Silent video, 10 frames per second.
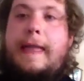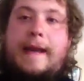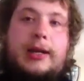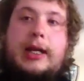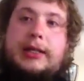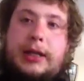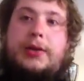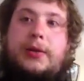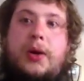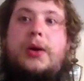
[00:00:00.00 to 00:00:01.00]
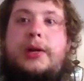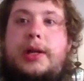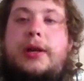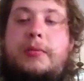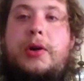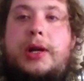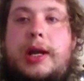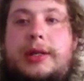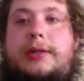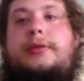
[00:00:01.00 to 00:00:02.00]
And yes, I do own an
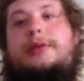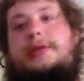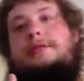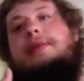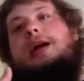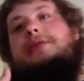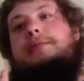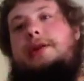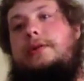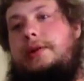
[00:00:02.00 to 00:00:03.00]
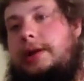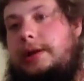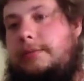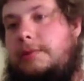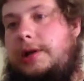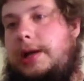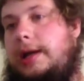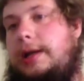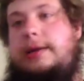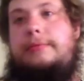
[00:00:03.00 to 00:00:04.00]
M1A, so just imagine me holding an
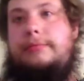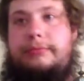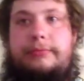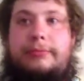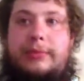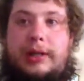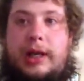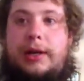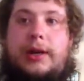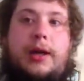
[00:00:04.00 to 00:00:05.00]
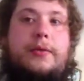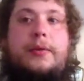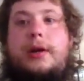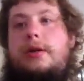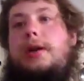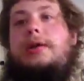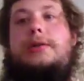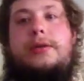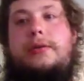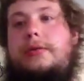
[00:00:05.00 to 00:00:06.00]
M1A. And later down the road, I'll
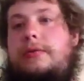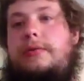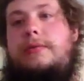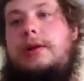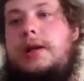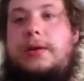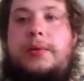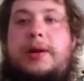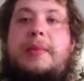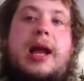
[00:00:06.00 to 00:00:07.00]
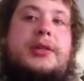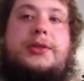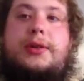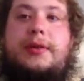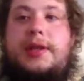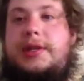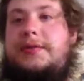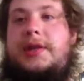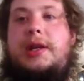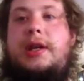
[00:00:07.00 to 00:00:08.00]
do a remastered of this
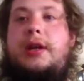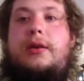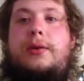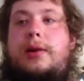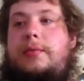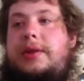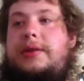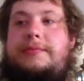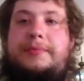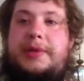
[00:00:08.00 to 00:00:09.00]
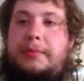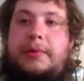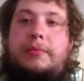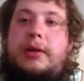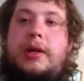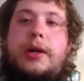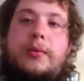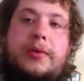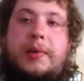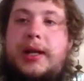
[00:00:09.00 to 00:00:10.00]
video with some of
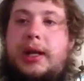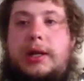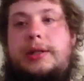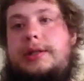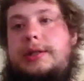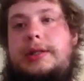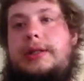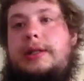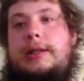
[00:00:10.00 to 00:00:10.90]
with my guns.